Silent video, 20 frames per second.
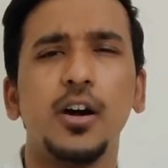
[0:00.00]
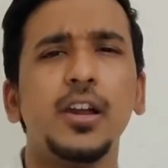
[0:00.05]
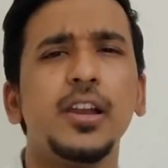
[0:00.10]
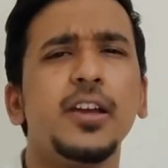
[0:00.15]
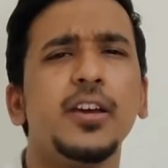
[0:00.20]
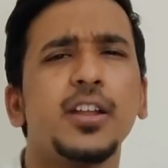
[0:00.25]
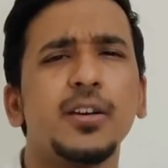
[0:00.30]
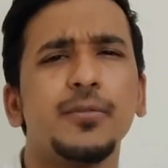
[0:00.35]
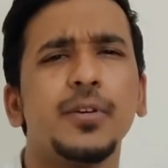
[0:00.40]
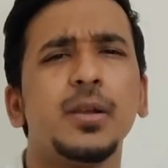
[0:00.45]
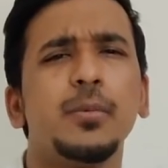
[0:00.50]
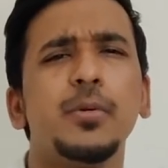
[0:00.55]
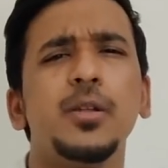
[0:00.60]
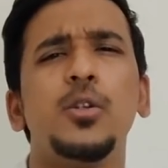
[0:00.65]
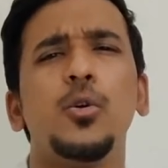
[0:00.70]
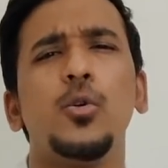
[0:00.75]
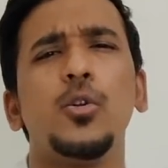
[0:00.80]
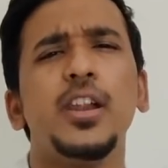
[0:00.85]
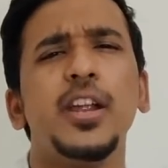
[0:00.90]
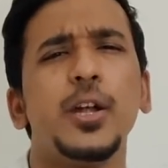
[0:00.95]
earlier
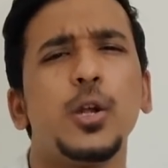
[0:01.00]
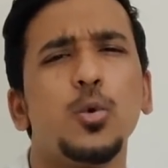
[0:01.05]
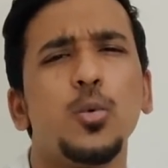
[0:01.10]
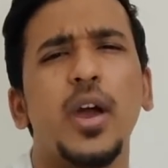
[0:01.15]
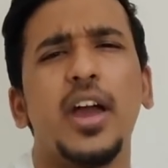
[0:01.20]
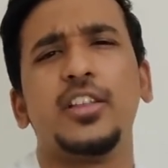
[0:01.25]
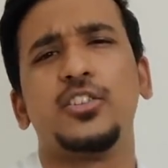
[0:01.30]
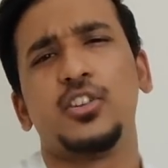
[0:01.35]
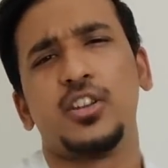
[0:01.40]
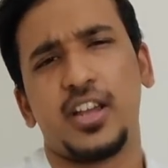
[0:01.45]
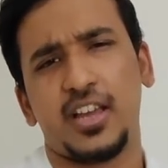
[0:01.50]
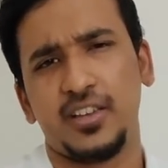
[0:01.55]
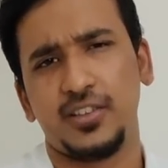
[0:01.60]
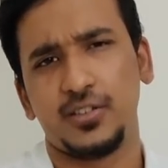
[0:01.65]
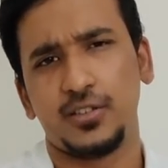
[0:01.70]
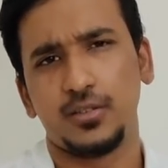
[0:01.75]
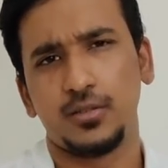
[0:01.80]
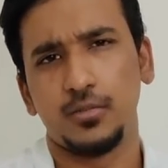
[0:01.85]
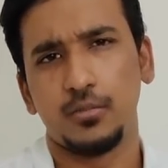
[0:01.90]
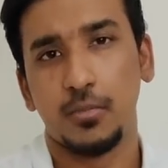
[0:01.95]
available only to
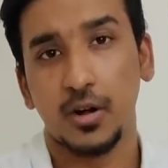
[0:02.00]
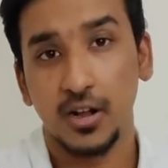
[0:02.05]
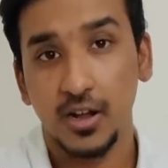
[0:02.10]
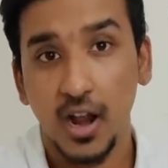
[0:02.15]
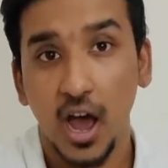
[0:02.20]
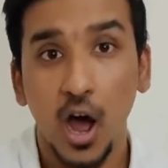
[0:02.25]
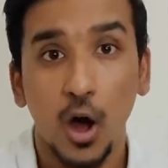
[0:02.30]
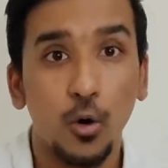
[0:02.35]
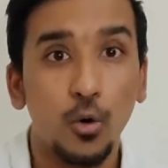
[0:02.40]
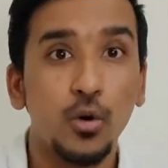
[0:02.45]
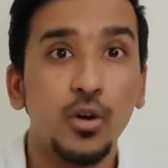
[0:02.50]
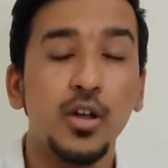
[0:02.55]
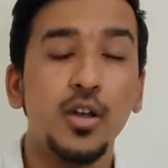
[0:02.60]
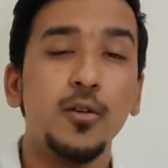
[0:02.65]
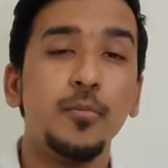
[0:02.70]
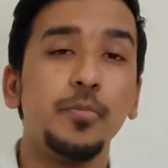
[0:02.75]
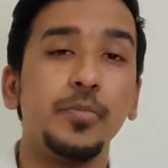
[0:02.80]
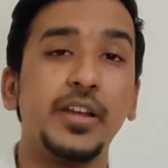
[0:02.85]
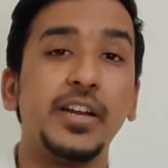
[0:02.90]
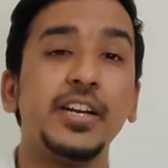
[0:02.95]
HNIs, but now
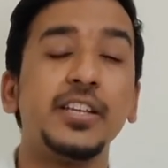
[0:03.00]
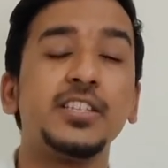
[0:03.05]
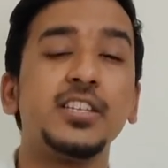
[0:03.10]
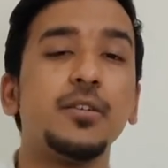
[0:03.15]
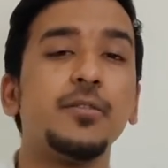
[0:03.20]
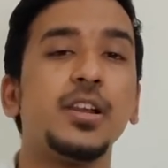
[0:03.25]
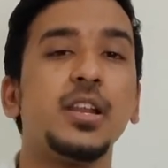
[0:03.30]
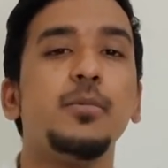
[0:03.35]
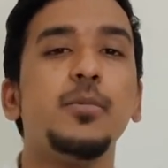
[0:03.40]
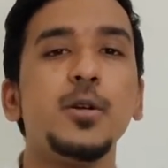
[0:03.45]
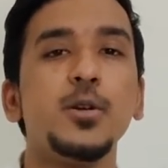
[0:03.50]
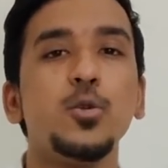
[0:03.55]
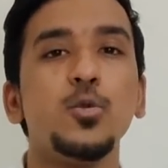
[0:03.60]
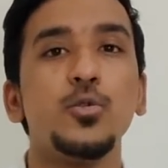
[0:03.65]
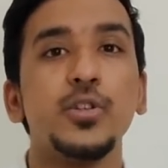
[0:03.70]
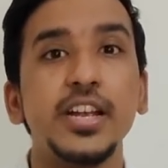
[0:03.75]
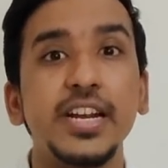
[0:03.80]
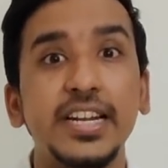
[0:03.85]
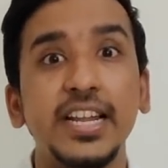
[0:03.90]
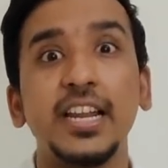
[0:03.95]
it is available to
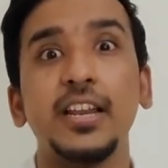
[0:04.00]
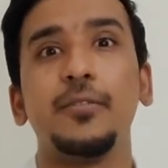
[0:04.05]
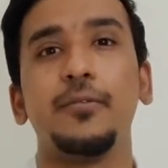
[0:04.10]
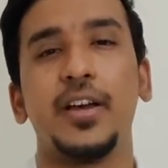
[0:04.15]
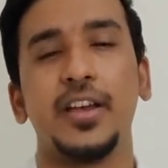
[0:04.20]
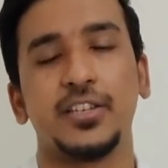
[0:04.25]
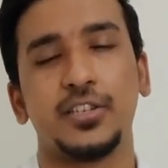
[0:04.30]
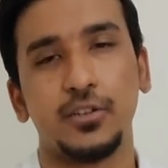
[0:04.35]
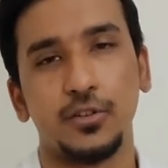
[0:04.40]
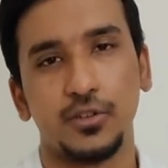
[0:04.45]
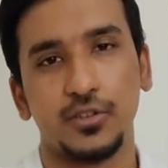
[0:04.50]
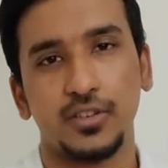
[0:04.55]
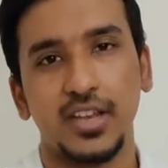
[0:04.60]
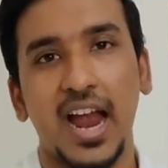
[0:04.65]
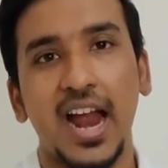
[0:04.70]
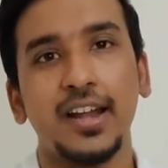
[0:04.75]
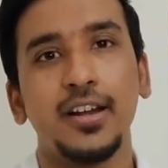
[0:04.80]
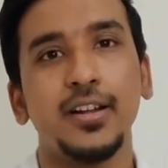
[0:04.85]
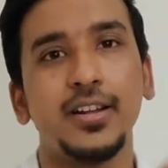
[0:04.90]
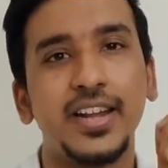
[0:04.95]
retail investors
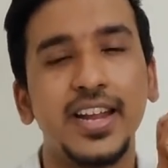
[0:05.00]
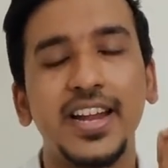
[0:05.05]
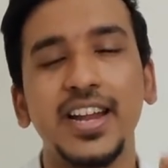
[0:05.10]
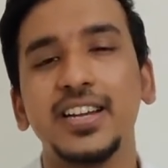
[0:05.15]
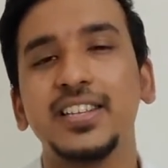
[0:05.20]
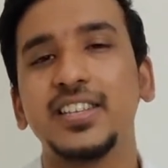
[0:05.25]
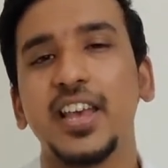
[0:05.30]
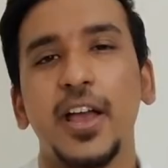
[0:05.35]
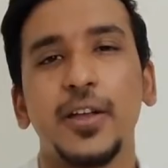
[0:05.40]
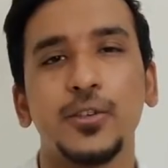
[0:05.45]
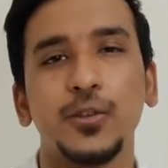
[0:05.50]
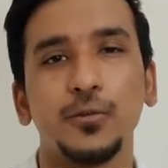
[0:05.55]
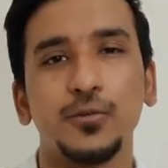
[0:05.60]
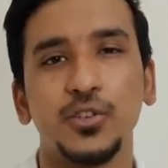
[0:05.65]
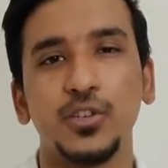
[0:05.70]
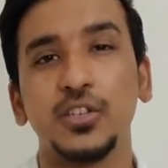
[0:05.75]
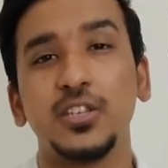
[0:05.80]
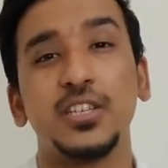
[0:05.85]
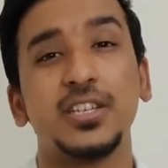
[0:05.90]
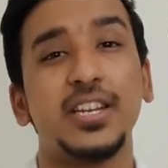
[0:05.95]
at a ticket size of
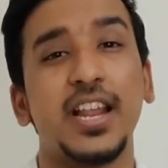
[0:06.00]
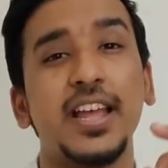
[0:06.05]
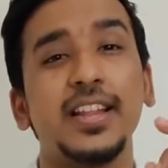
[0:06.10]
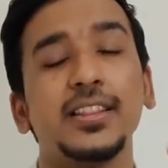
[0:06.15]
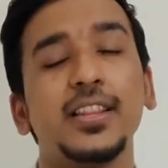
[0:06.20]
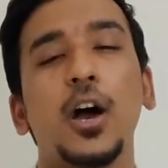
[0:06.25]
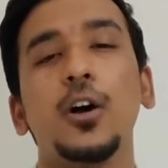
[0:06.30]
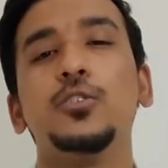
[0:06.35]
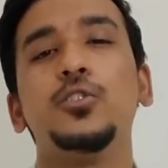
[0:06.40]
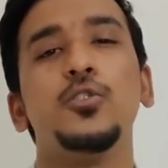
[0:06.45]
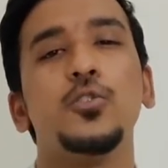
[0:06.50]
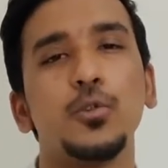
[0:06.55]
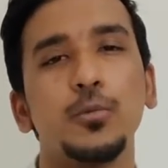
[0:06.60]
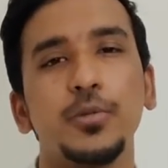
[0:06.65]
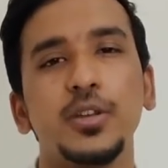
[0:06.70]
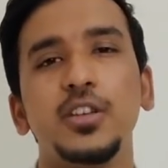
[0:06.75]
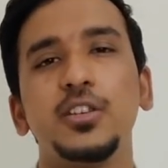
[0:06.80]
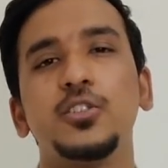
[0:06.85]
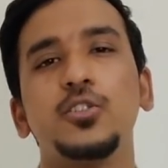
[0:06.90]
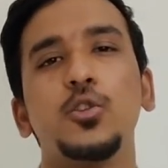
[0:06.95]
just 10,000
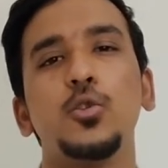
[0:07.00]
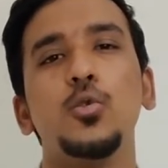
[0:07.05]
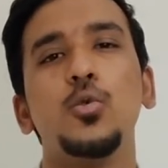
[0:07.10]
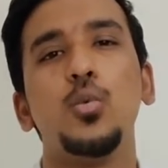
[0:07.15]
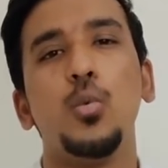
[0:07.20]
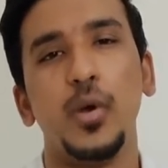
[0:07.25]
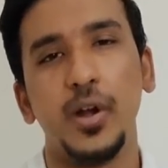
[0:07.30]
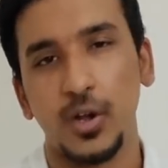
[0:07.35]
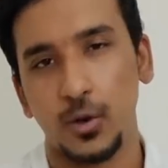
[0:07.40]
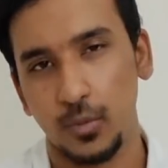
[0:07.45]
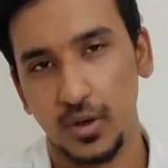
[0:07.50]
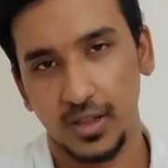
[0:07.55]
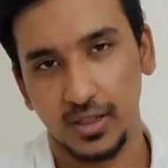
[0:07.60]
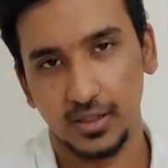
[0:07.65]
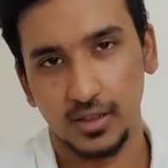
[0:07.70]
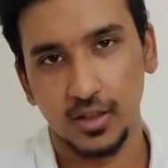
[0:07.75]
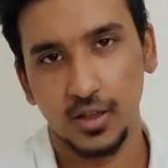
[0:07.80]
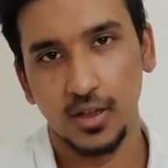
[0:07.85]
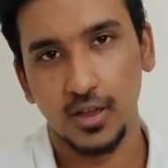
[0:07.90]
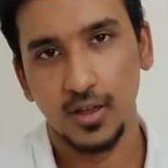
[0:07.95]
rupees through
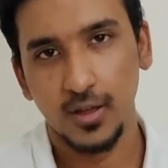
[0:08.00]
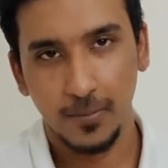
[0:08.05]
WindWealth.